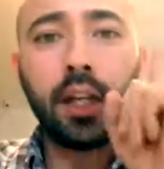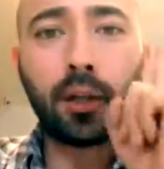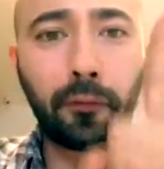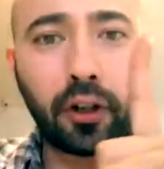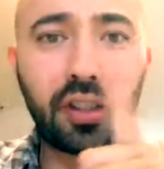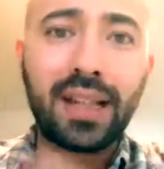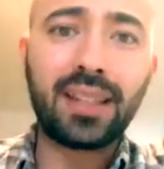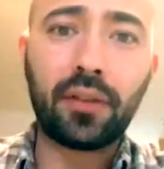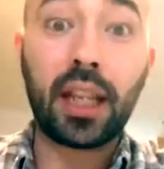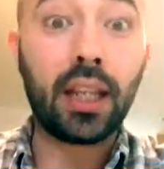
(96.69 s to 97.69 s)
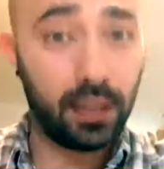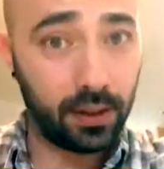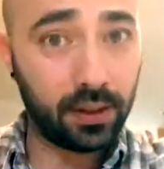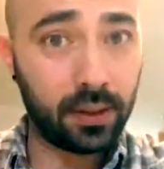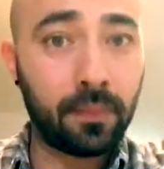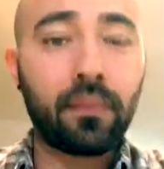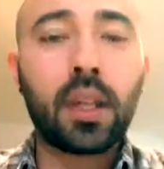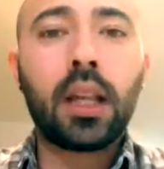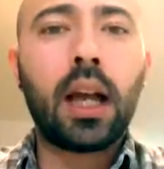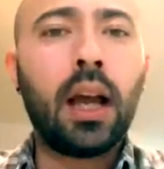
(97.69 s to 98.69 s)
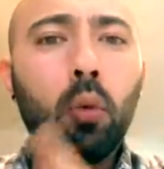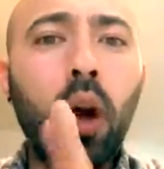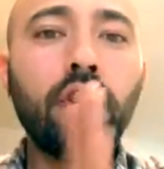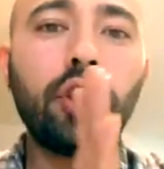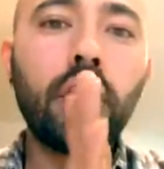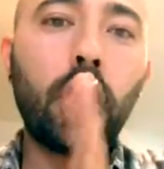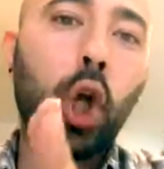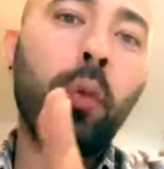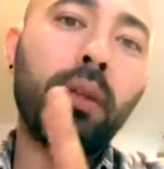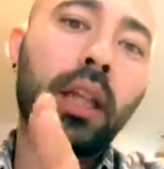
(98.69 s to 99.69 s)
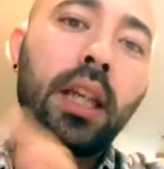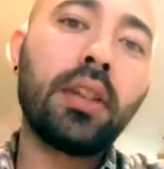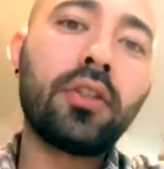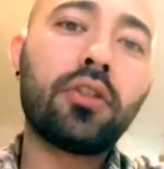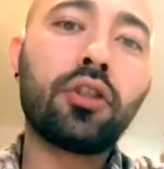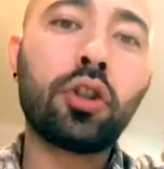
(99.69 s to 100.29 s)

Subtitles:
Your first activity is, I want you to go, please,